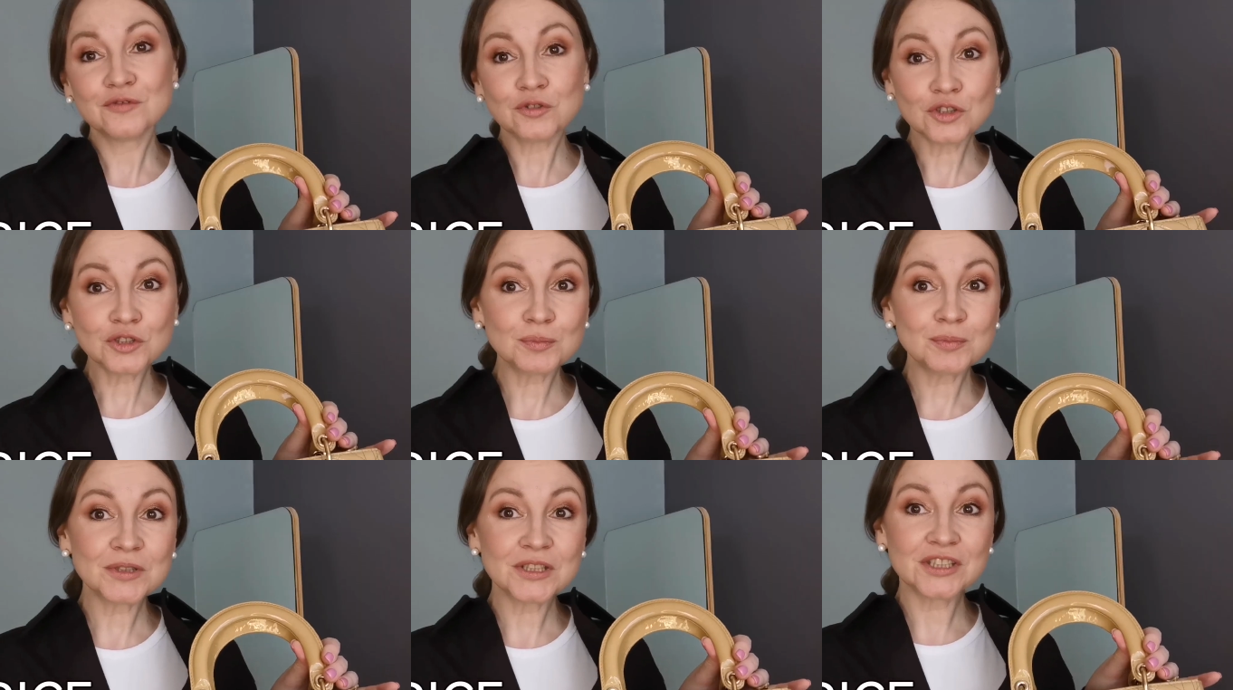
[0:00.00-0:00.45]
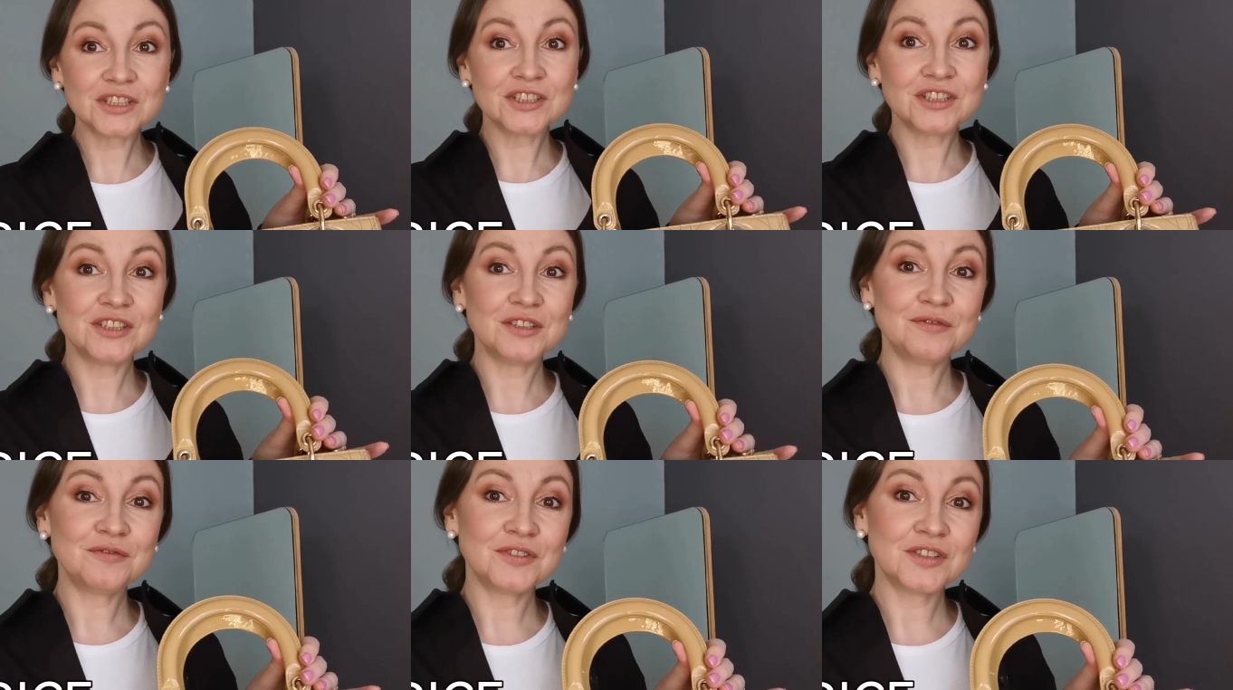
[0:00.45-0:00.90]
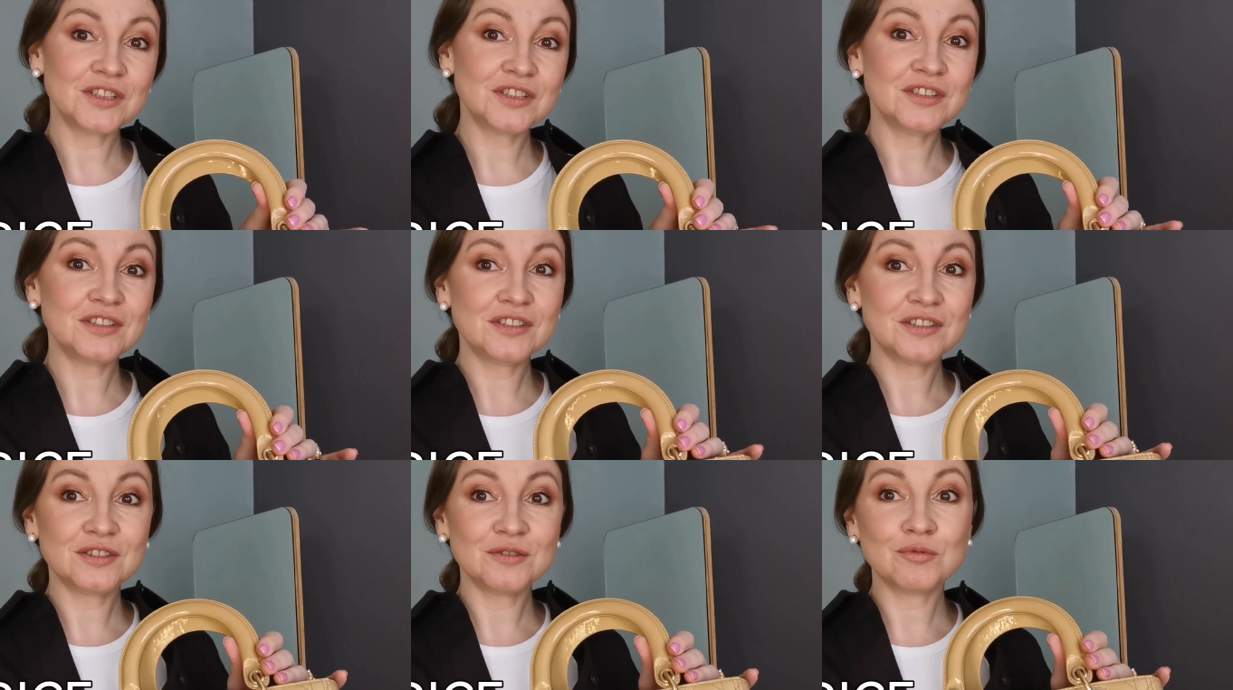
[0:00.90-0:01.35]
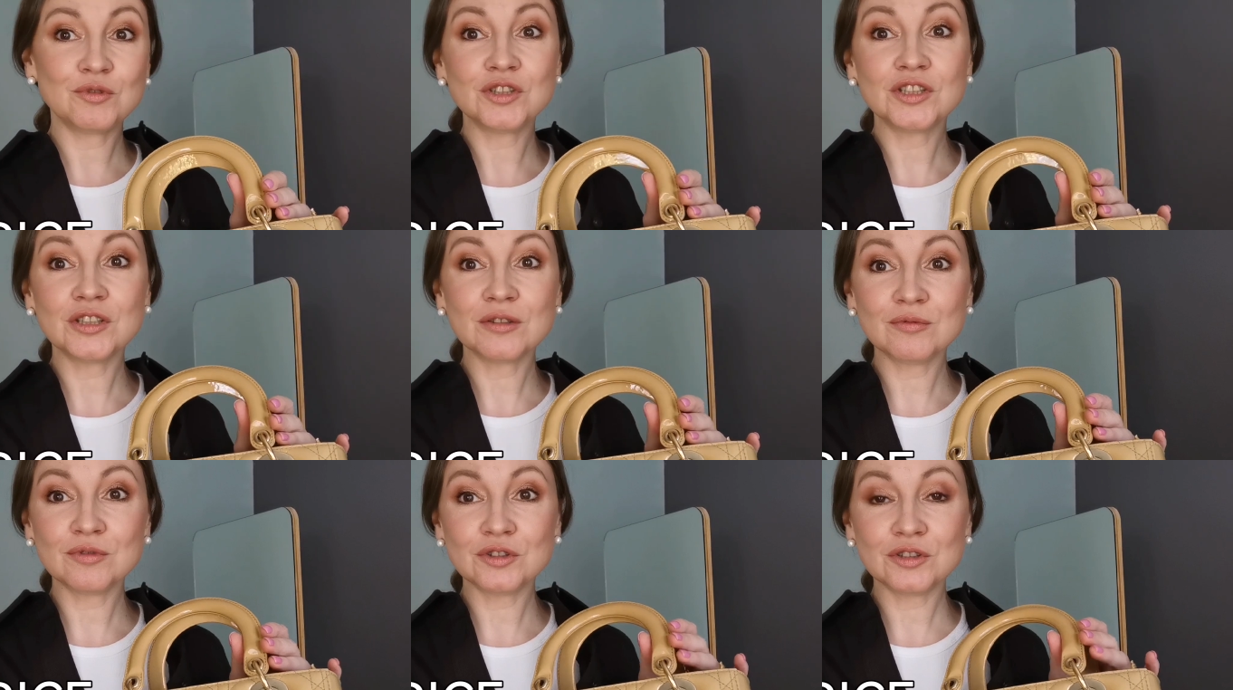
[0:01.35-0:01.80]
First biggest difference,
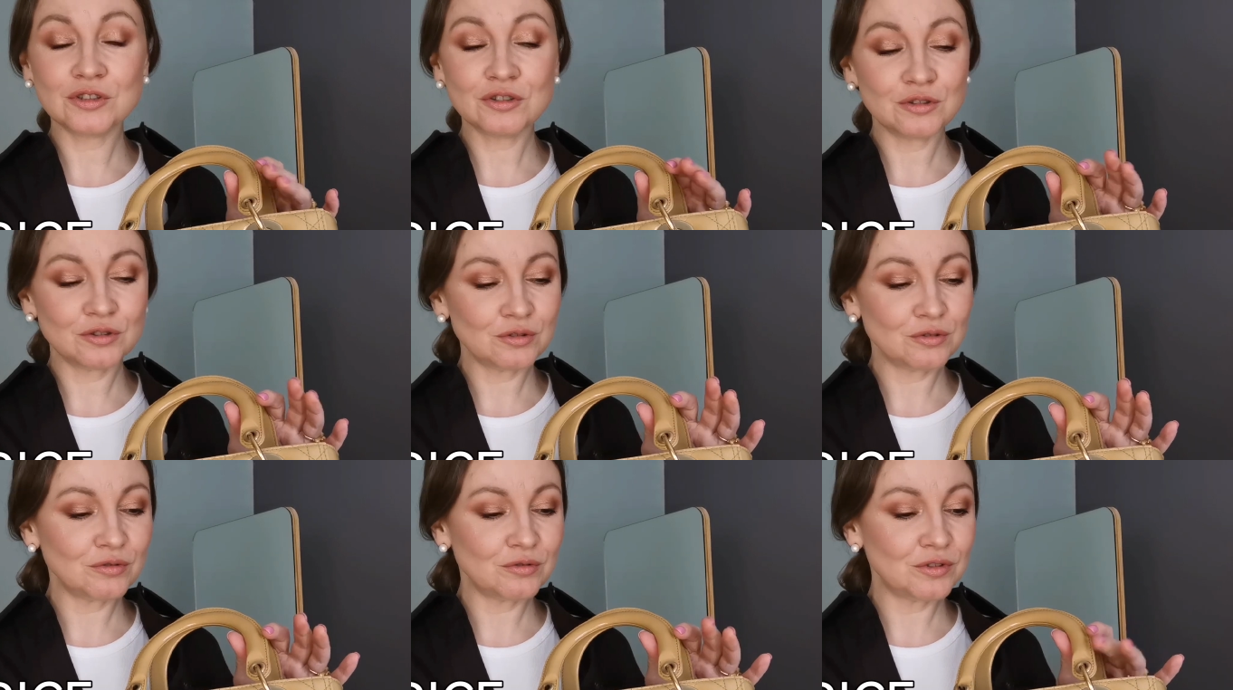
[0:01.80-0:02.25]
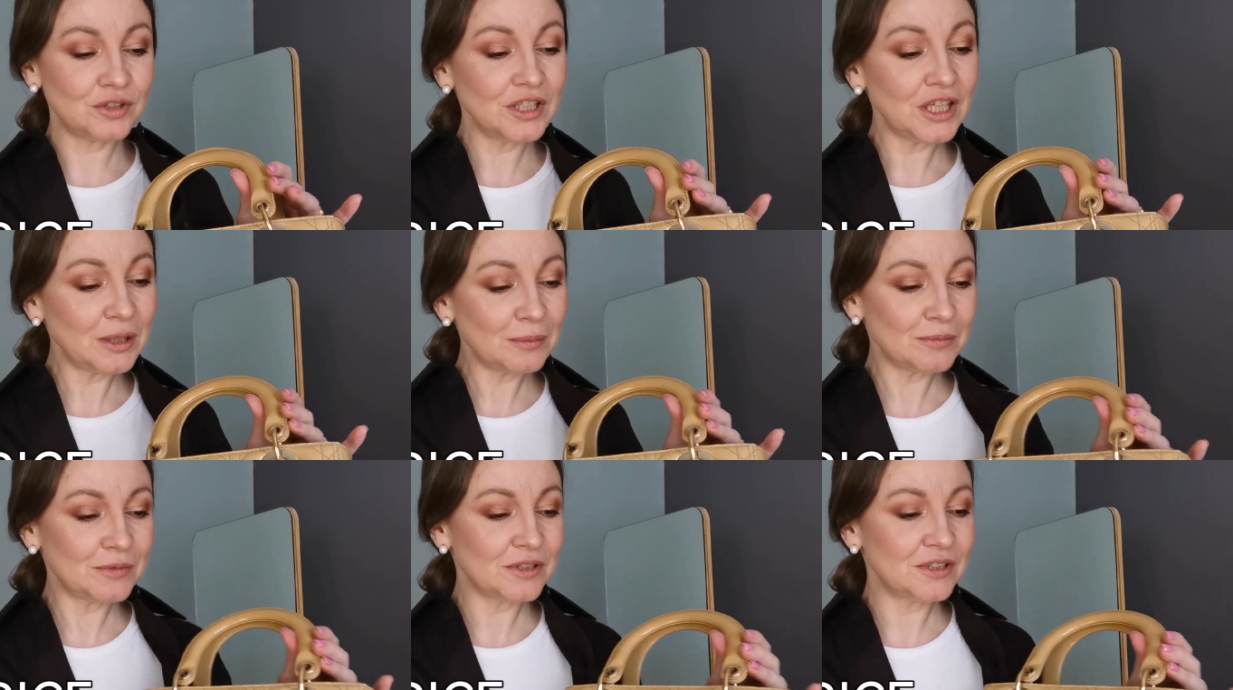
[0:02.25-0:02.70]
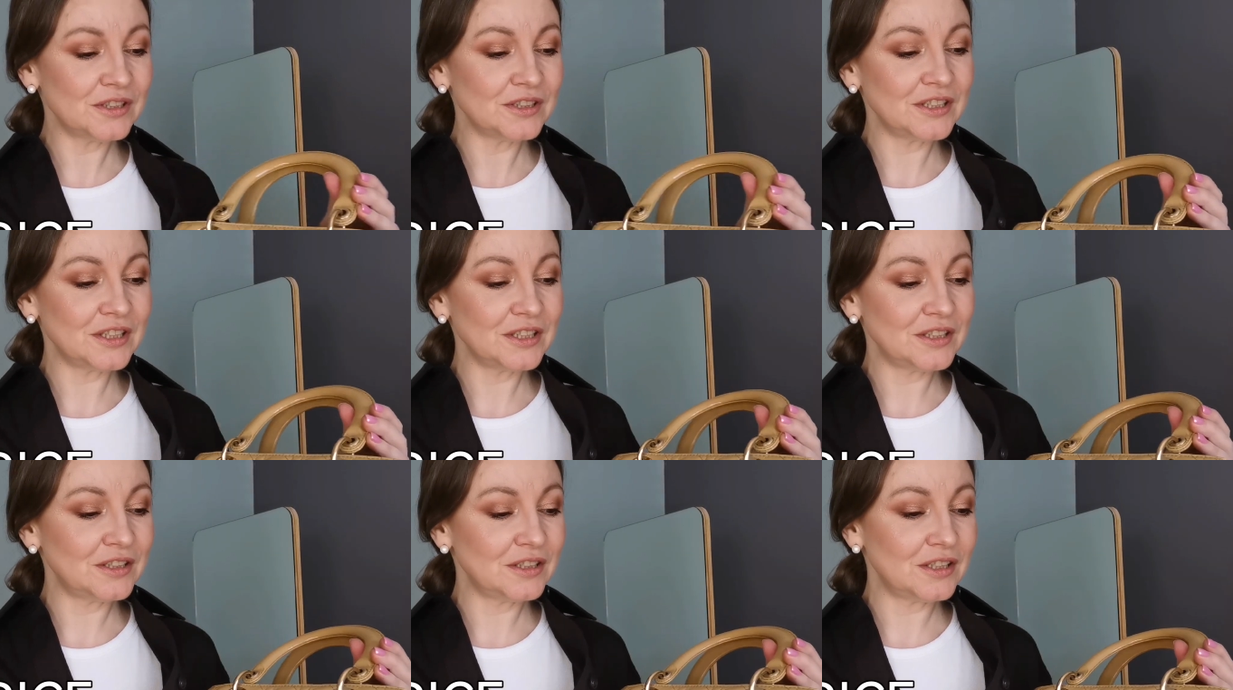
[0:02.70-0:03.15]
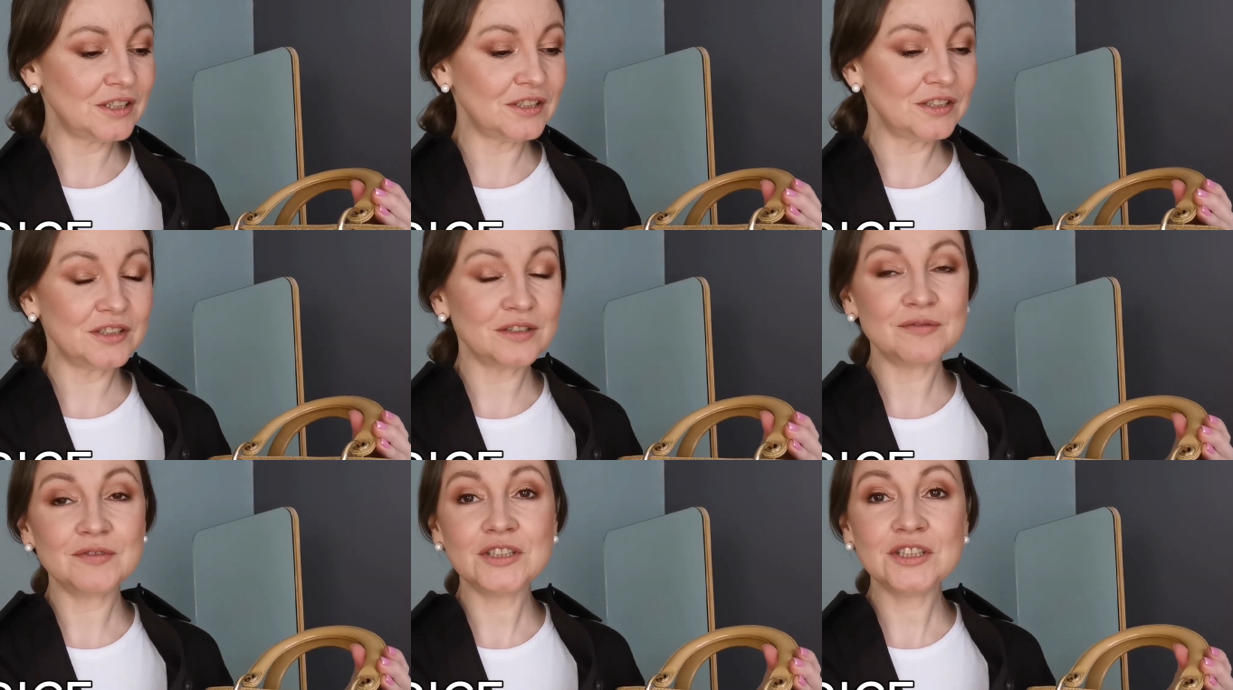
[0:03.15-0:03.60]
what I want to name in that
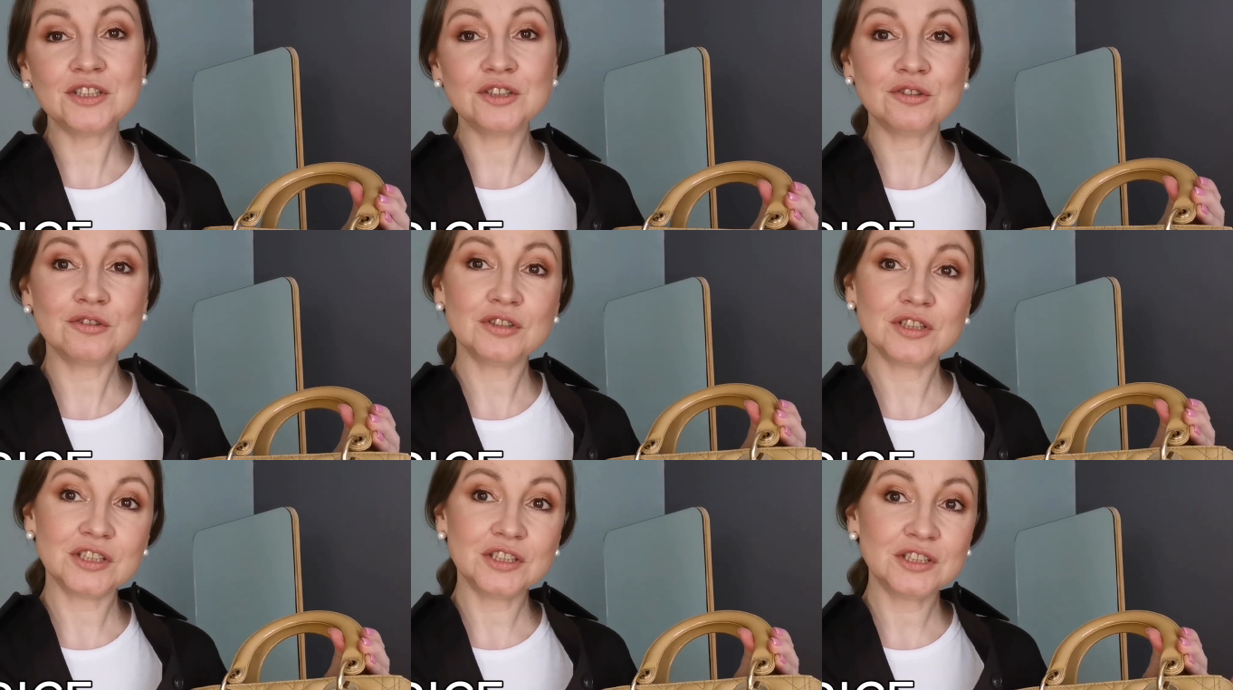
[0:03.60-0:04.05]
little video,